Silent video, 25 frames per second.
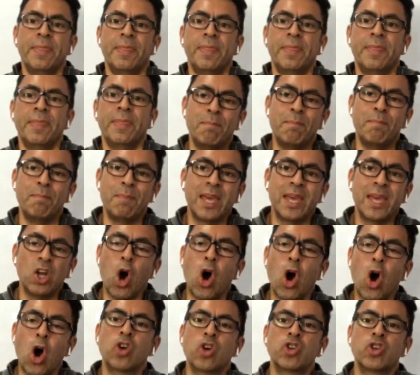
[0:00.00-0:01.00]
The main
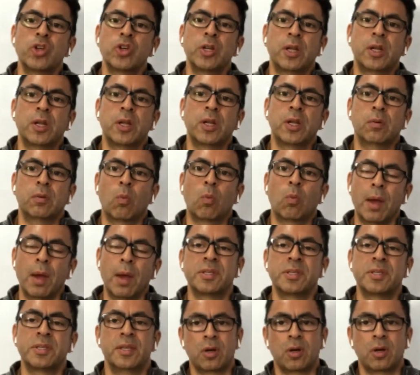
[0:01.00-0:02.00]
auctioning
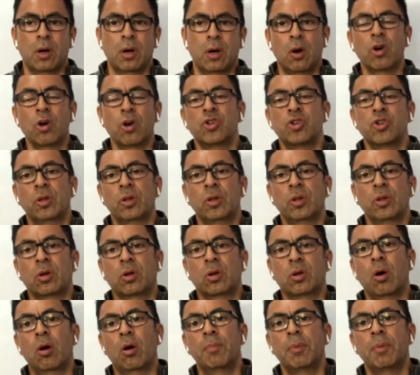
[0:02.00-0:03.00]
websites are
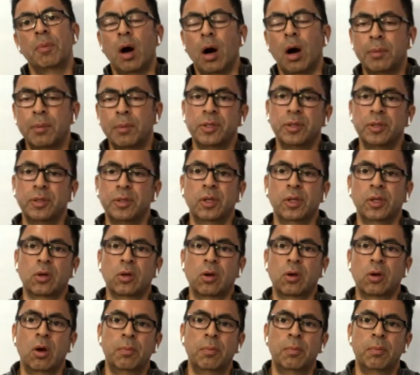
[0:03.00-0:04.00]
auction.com,
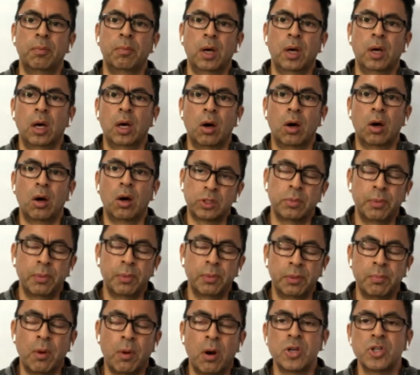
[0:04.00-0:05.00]
Hubzu.com,
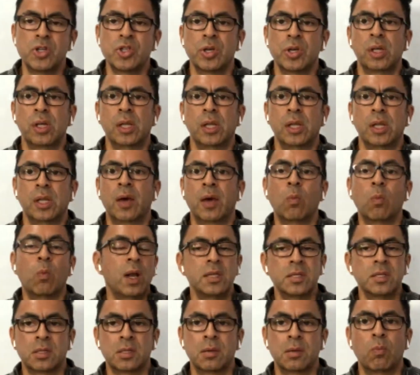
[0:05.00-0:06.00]
Hudson Marshall, and
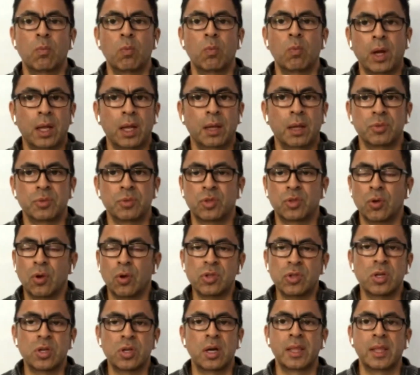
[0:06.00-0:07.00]
Williams & Williams.
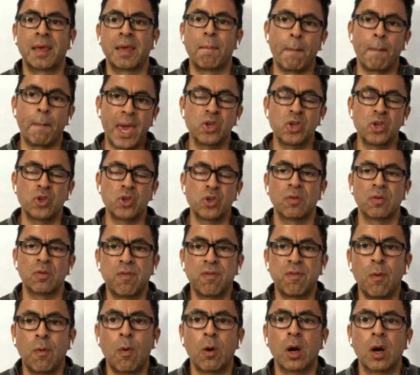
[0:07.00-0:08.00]
Those are the major
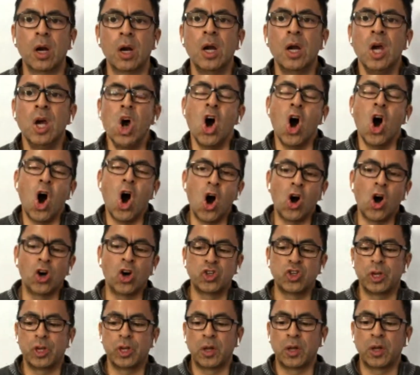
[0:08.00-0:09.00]
4
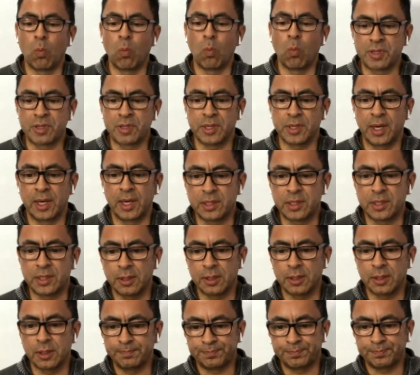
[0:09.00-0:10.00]
auctioning
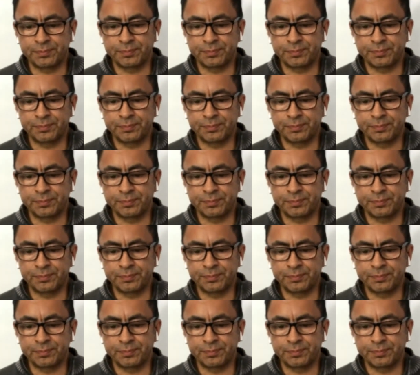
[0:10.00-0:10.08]
websites.